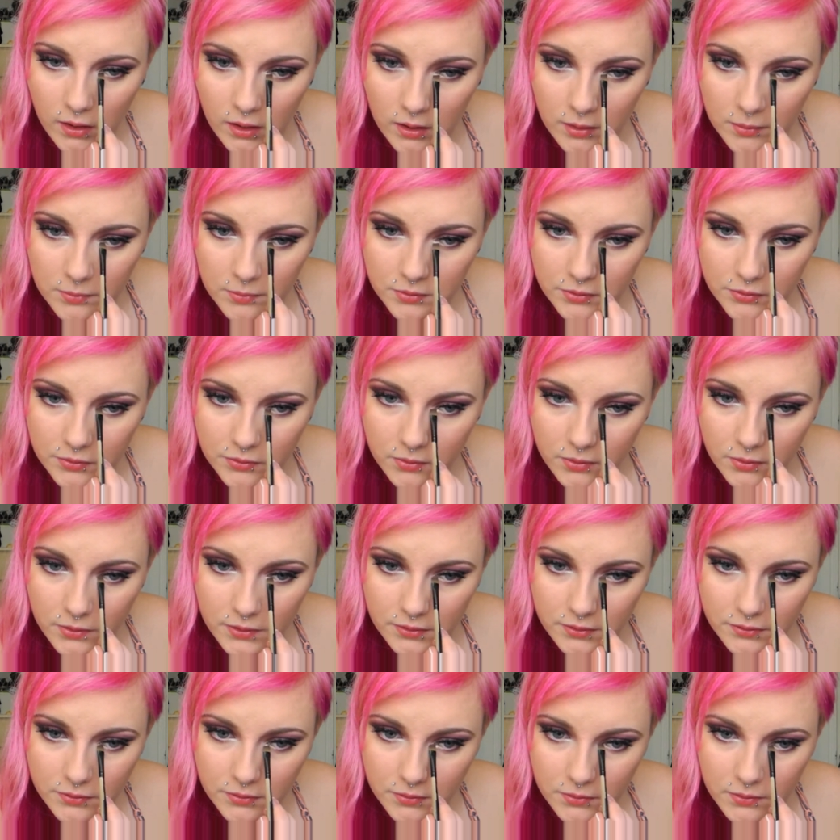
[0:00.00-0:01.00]
I'm just
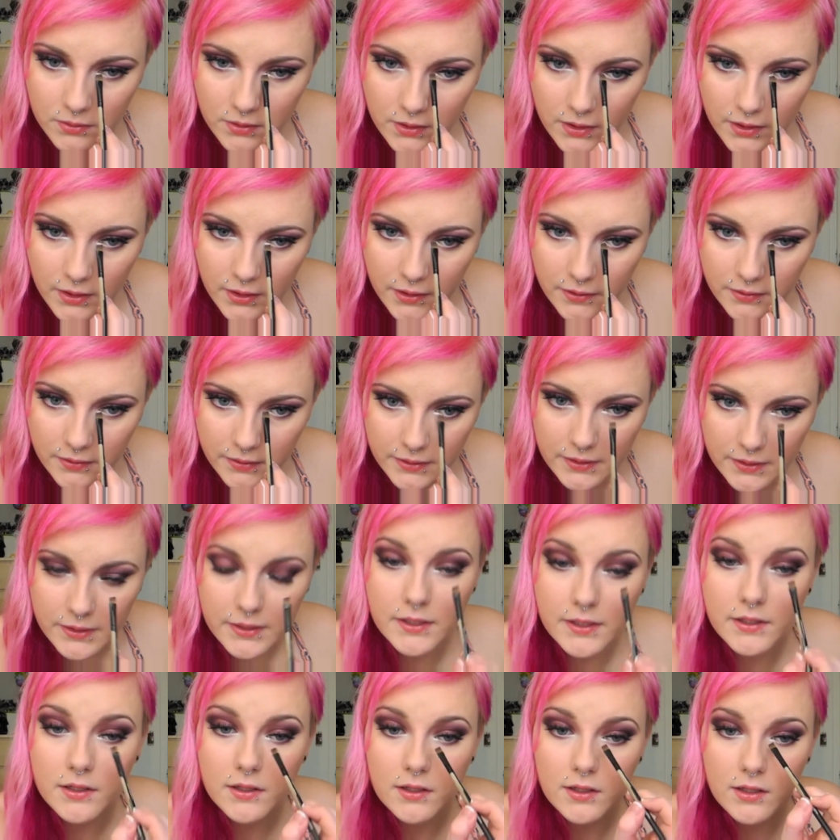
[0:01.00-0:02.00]
going to carry
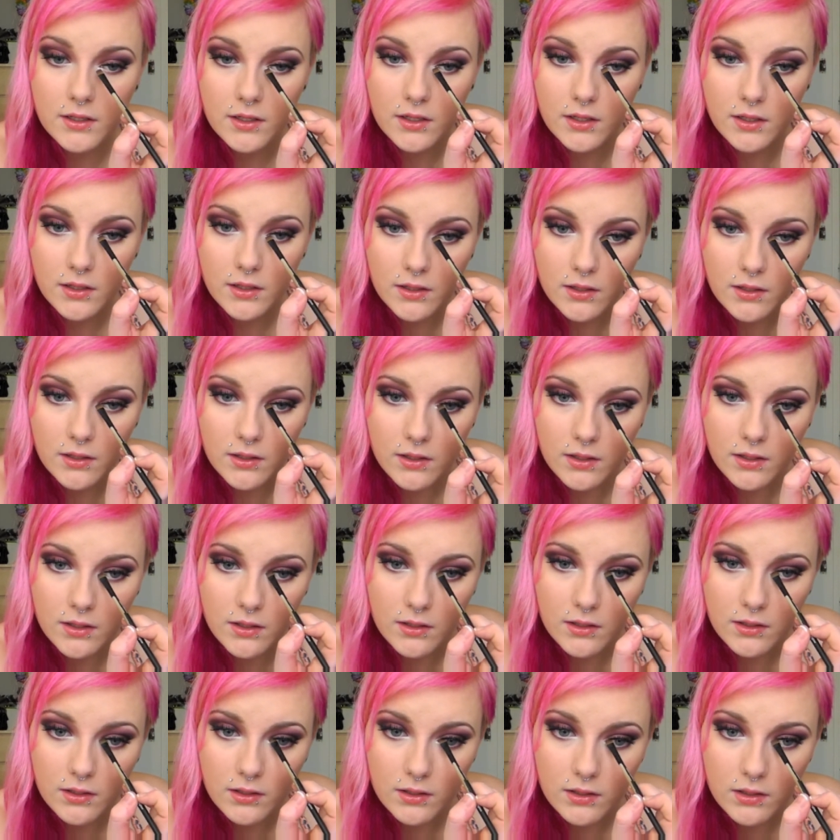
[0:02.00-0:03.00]
it
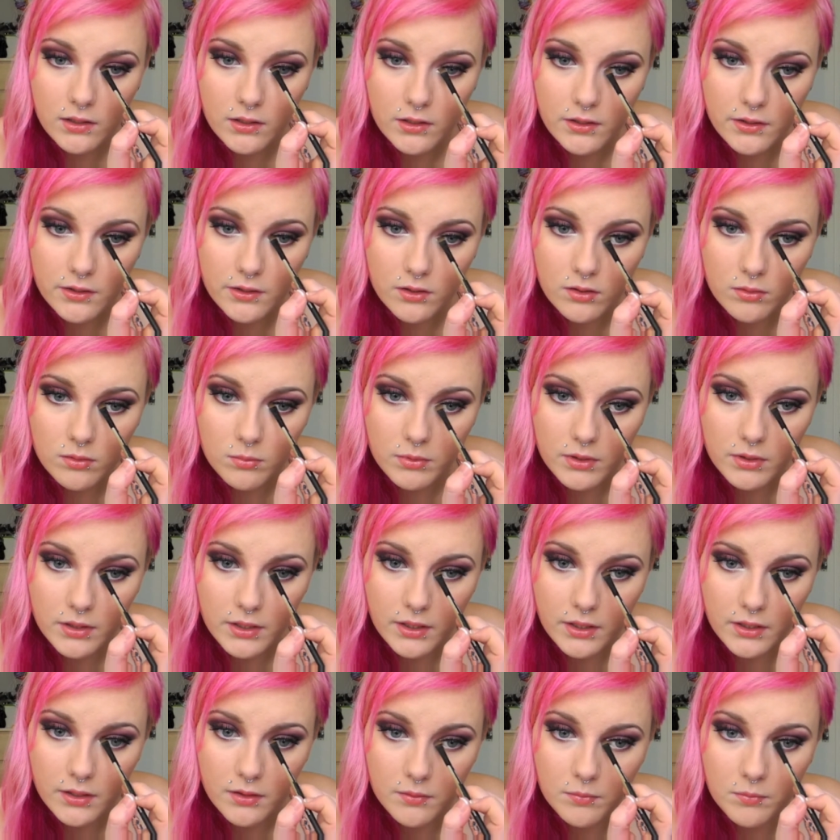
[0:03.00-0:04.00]
a little
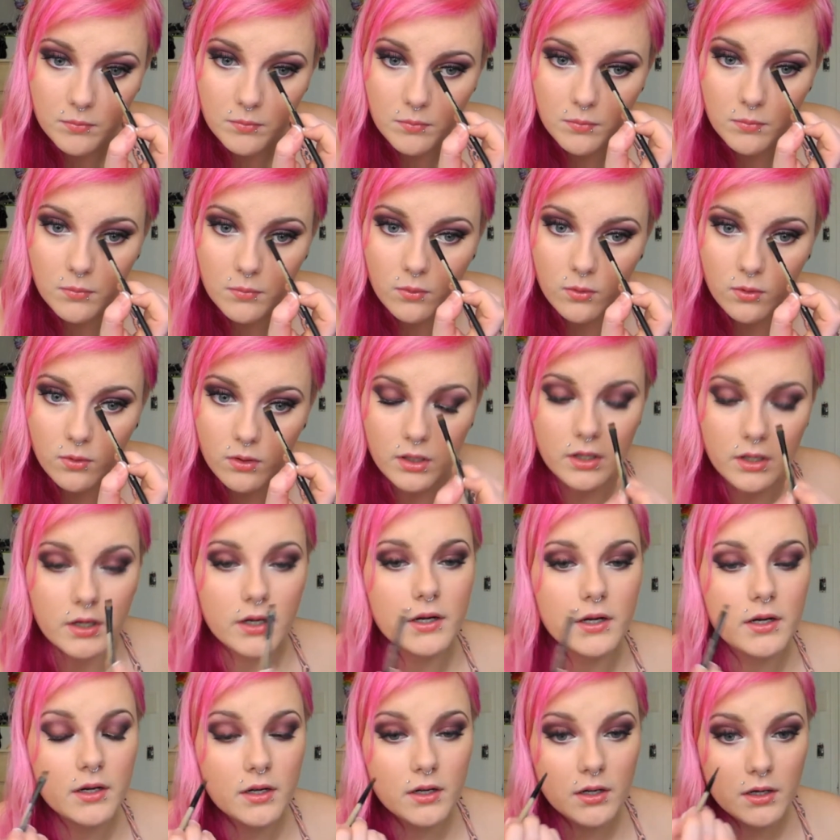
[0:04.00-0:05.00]
bit
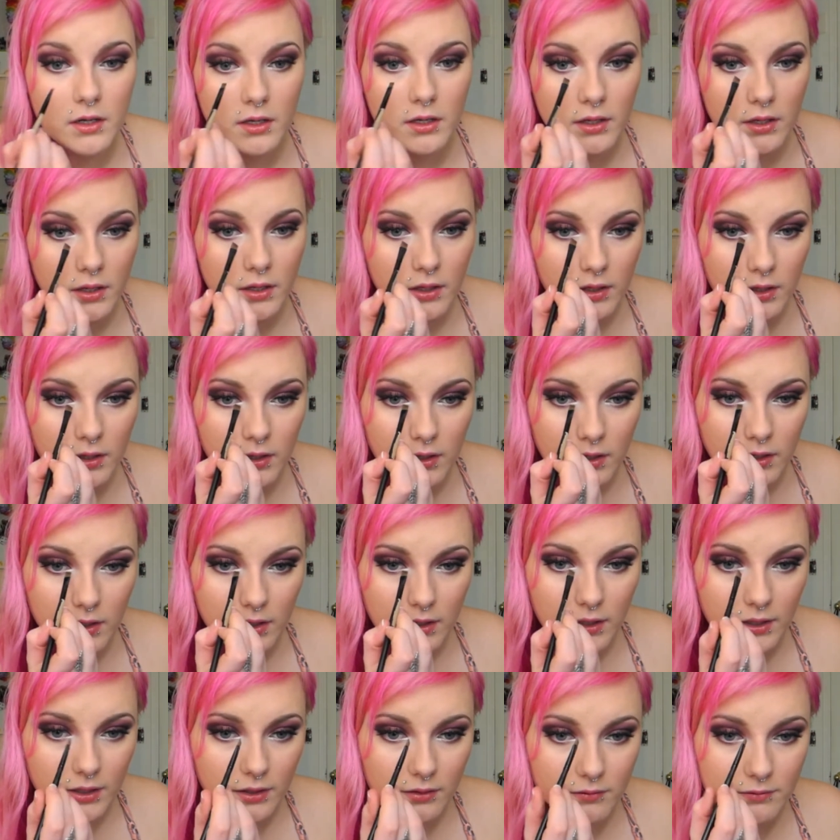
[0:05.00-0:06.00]
more
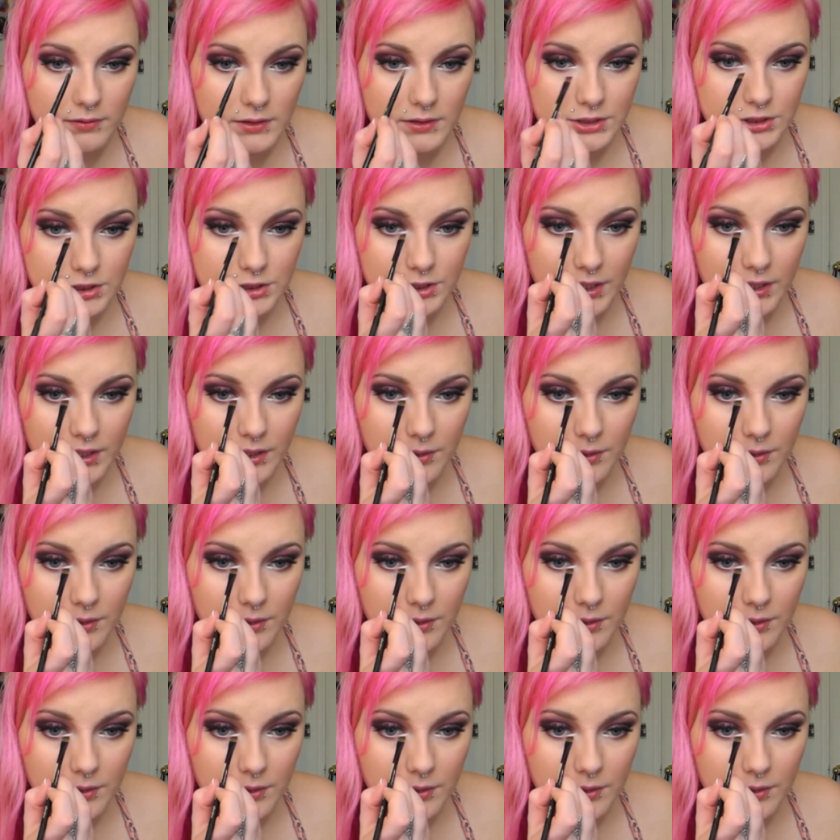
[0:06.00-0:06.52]
in a V shape.